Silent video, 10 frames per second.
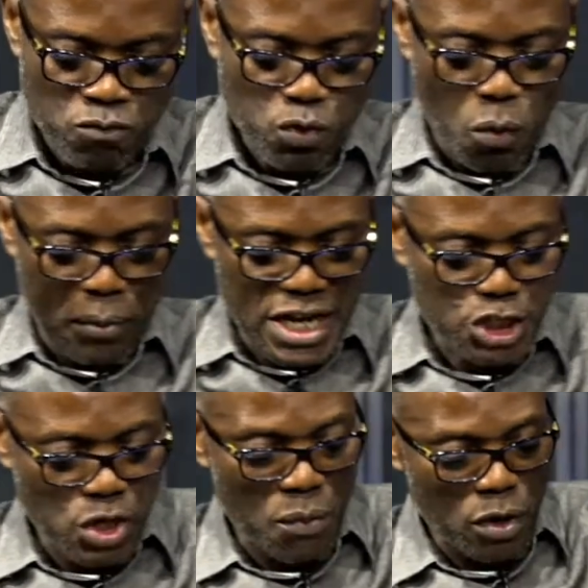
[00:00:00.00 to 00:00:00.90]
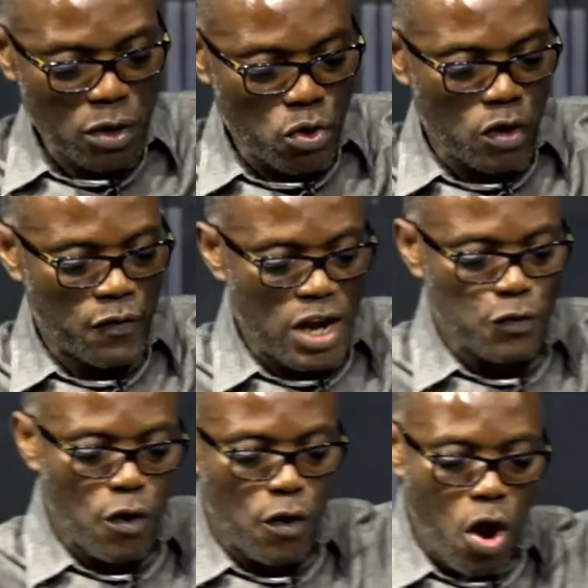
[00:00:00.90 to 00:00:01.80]
We bless you and we glorify you
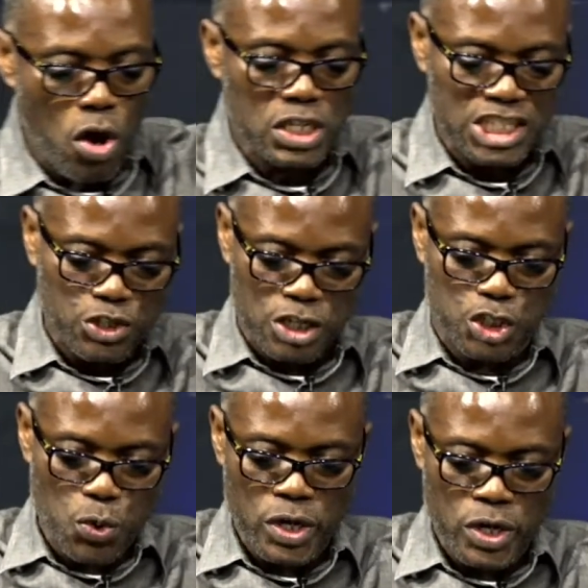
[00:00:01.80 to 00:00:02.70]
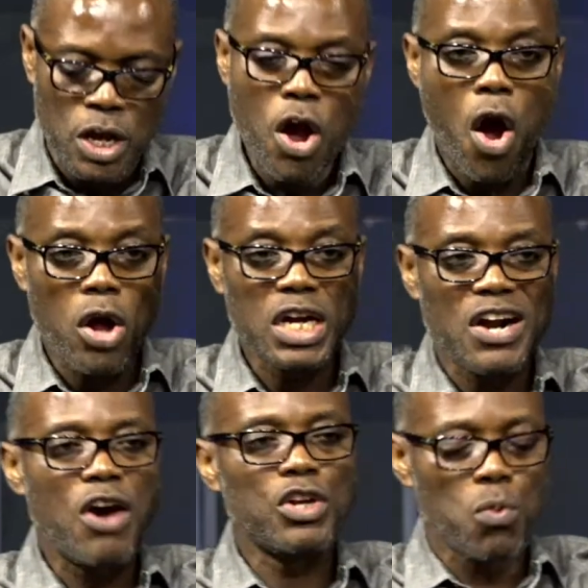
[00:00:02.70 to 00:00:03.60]
for all that you are doing all
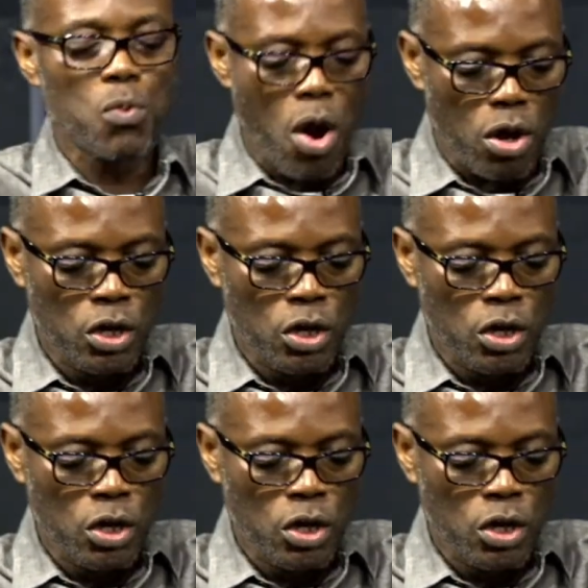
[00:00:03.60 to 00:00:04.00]
around the world.